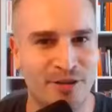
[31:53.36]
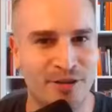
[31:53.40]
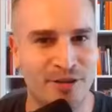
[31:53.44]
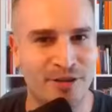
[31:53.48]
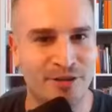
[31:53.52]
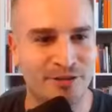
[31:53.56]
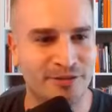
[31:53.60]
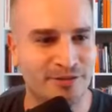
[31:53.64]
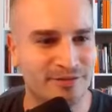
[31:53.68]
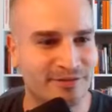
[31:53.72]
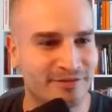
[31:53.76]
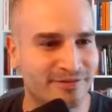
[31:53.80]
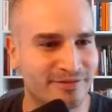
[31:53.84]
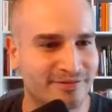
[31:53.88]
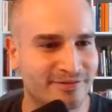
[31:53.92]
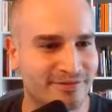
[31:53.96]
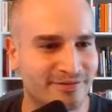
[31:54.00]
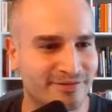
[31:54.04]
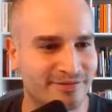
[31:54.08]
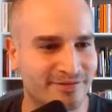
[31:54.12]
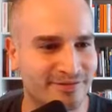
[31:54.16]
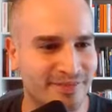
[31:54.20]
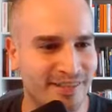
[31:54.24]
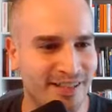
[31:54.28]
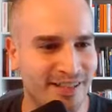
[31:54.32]
go
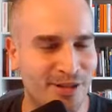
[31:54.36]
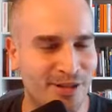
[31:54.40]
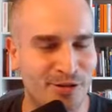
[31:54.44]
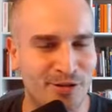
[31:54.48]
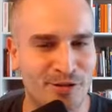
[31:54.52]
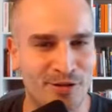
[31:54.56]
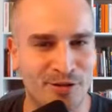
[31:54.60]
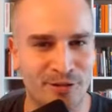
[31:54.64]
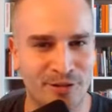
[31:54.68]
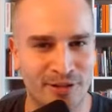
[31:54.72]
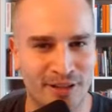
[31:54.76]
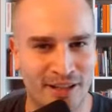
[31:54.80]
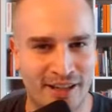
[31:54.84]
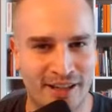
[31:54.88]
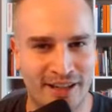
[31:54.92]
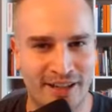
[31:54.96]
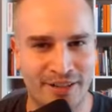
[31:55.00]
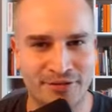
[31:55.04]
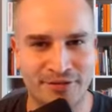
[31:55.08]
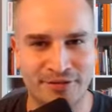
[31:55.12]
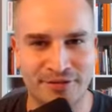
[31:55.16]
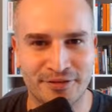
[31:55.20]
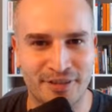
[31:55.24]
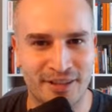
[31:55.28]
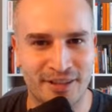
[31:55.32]
just press go, go
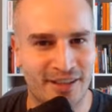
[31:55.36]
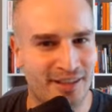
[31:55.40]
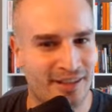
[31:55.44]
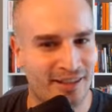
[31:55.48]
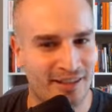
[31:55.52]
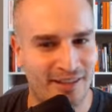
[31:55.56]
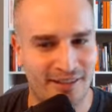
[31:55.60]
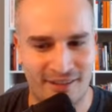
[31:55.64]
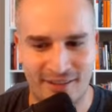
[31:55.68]
live, on live.